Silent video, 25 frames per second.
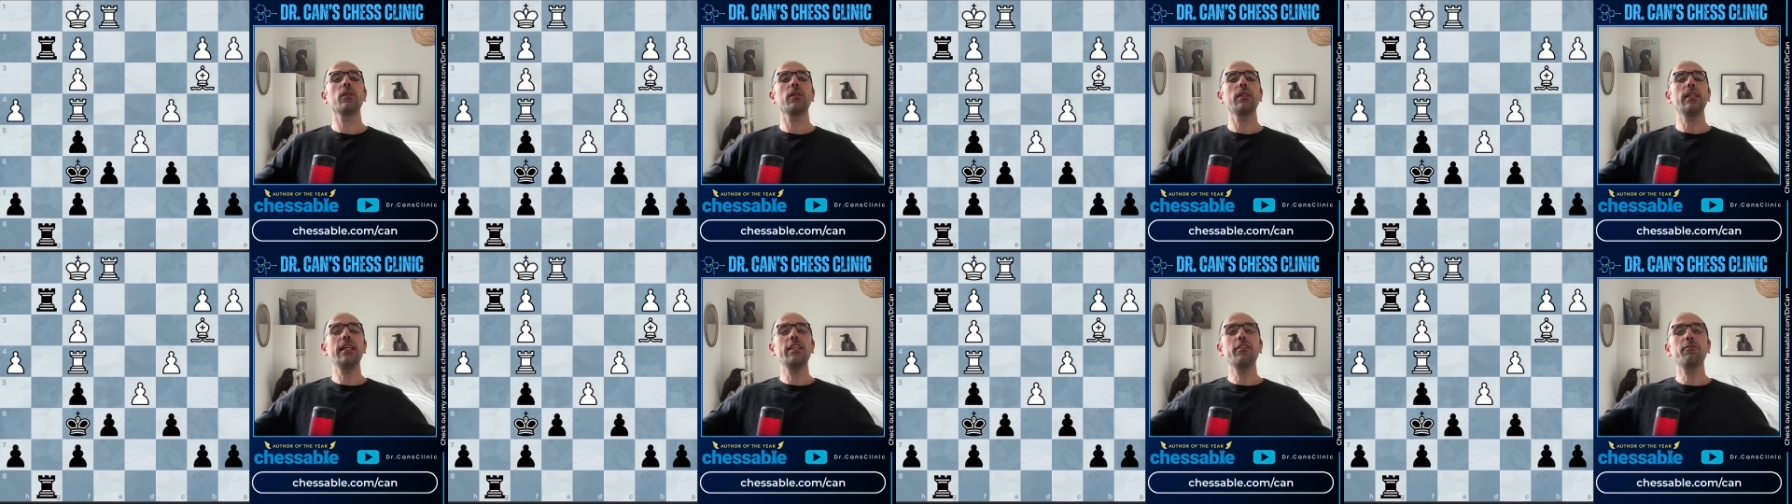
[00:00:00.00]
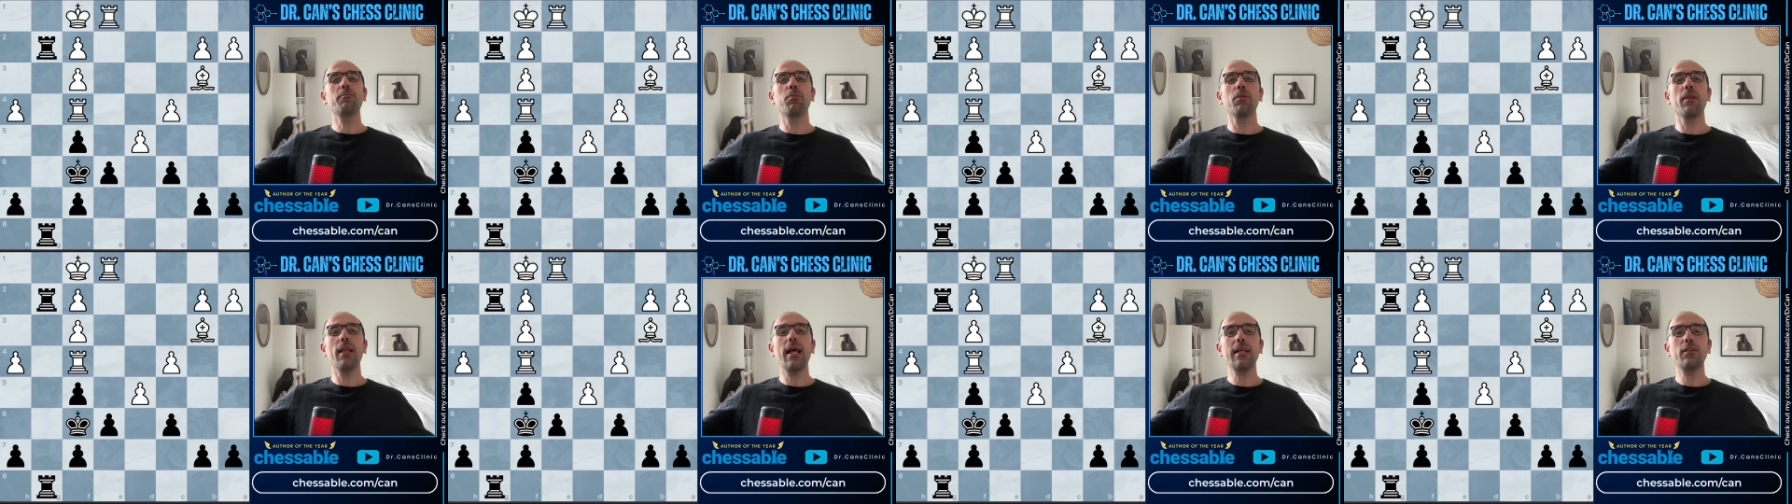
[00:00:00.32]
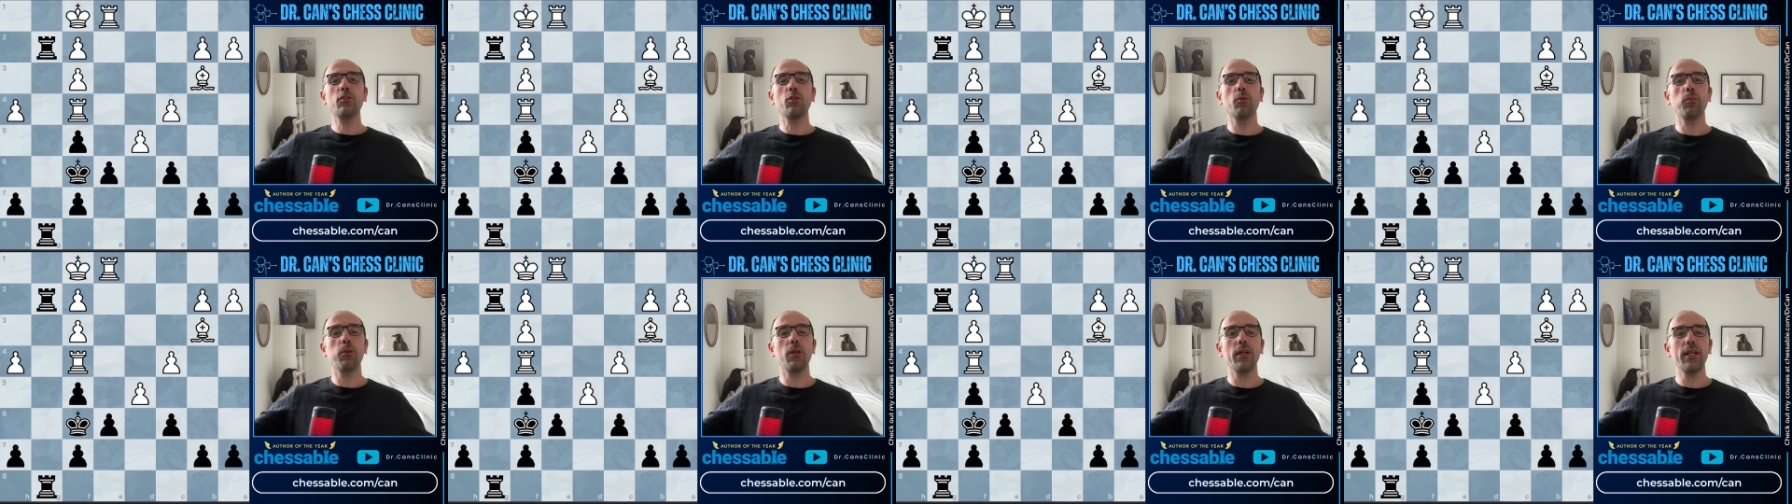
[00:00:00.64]
If black
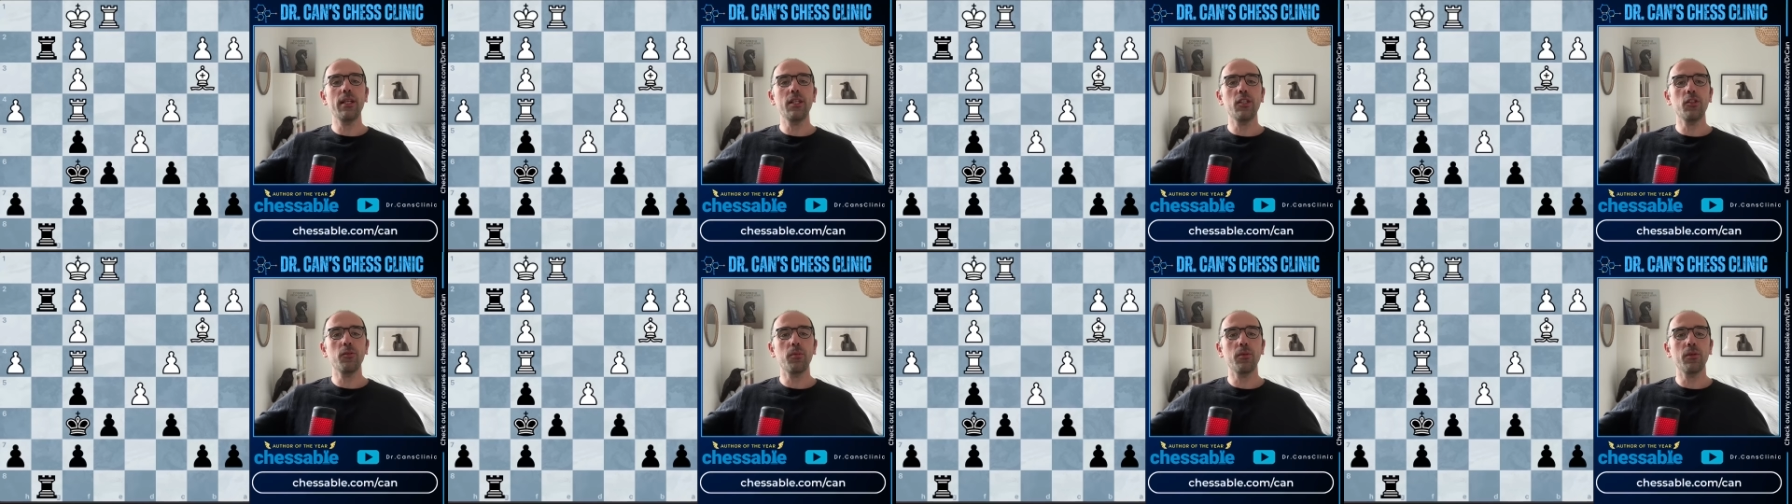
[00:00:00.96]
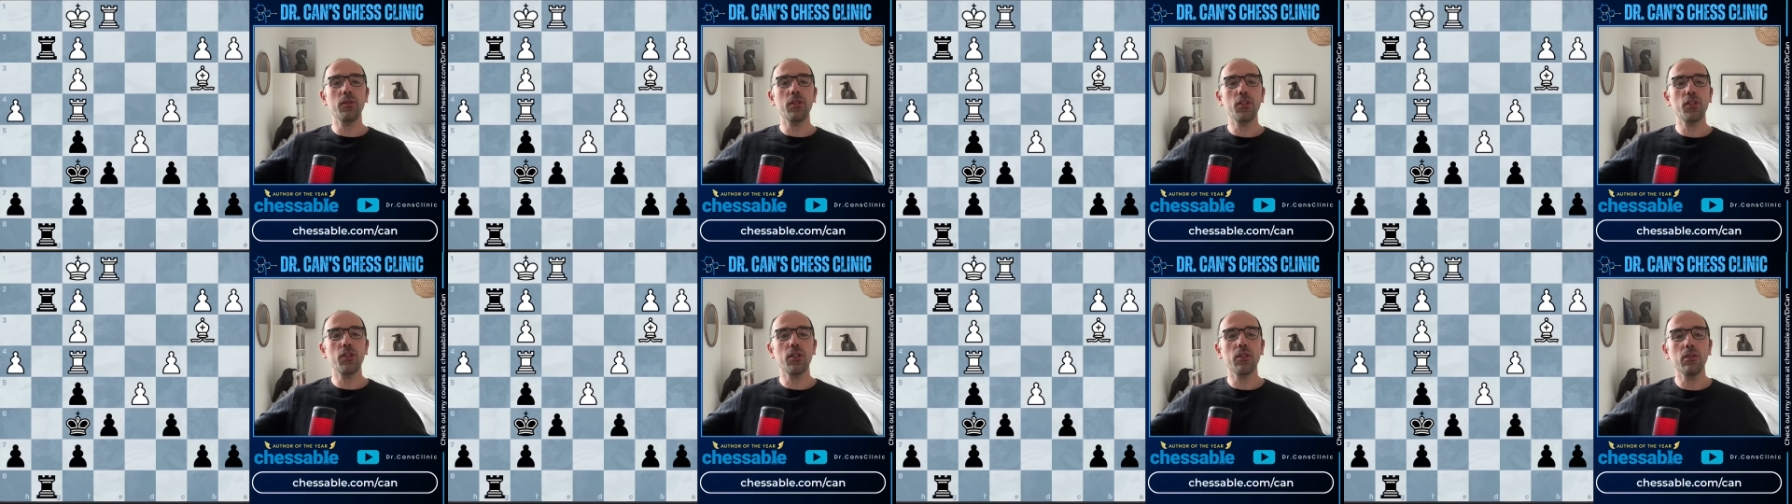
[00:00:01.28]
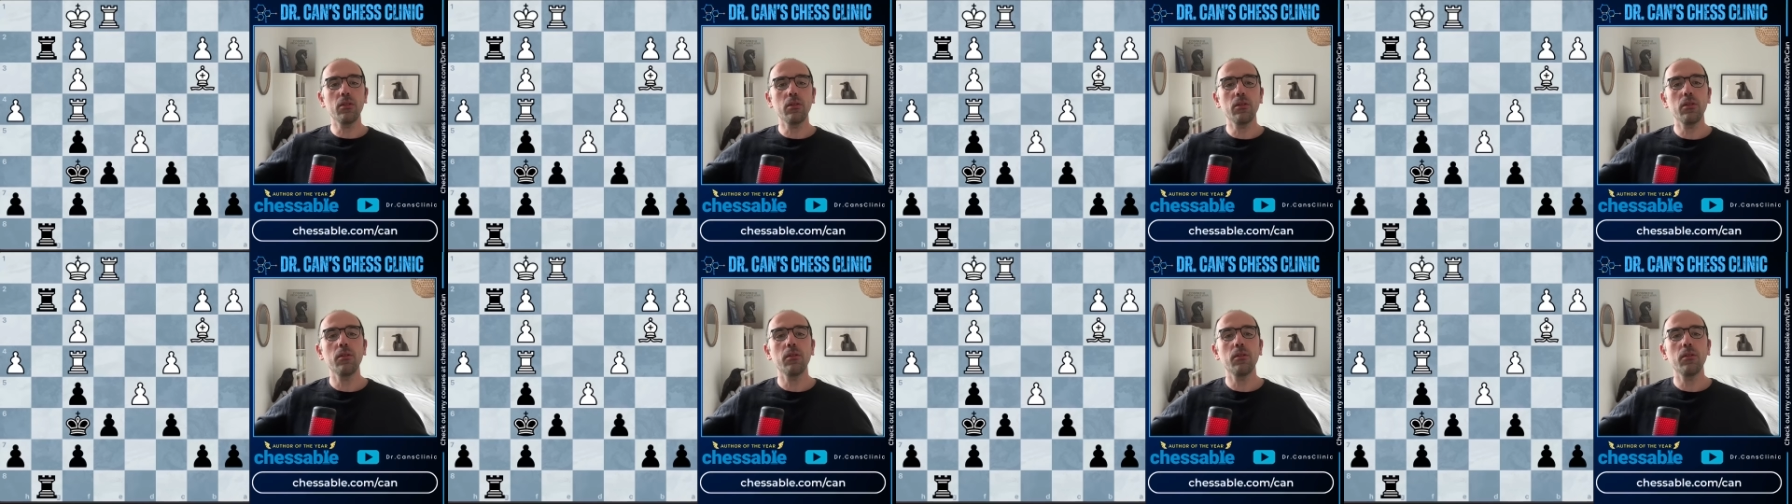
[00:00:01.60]
to play in this position,